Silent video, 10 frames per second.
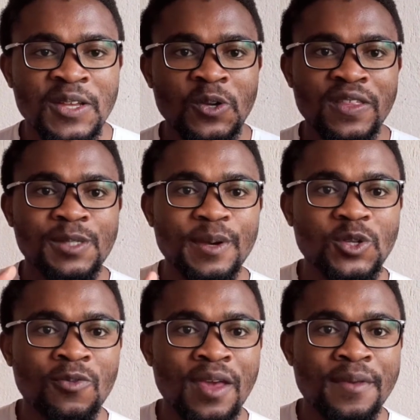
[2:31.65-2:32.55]
So this
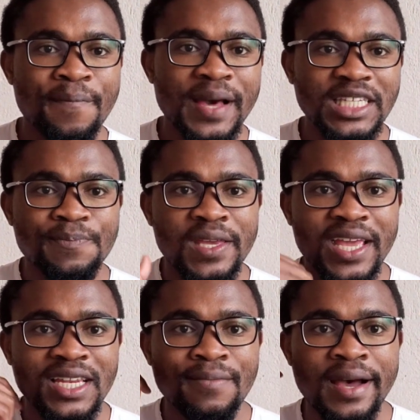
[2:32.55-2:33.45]
person maybe might be
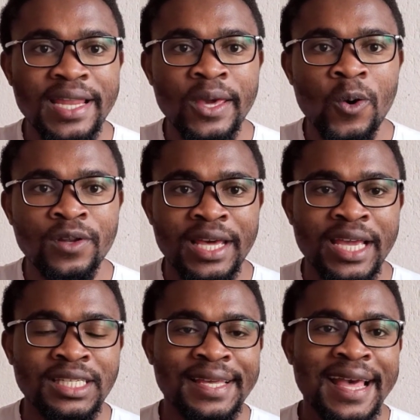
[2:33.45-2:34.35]
earning money
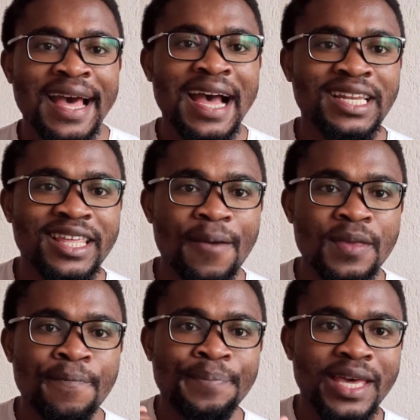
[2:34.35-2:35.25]
online and they
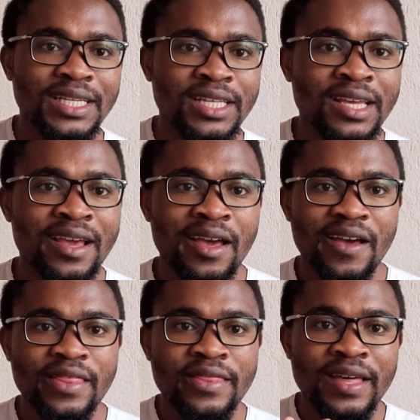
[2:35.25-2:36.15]
are being paid
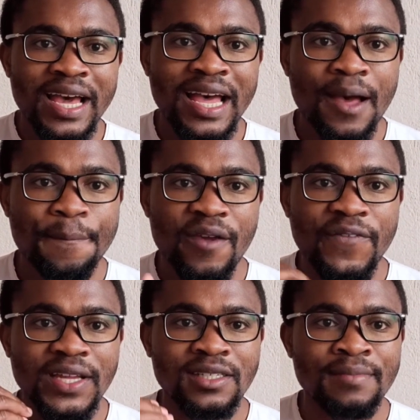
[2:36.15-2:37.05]
via
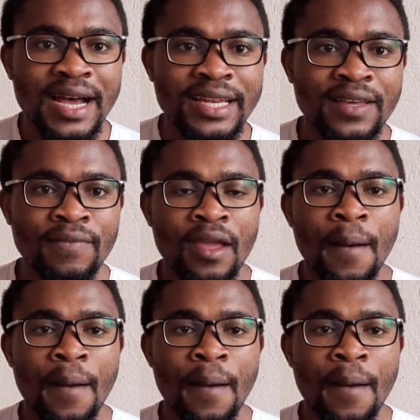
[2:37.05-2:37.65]
perfect money,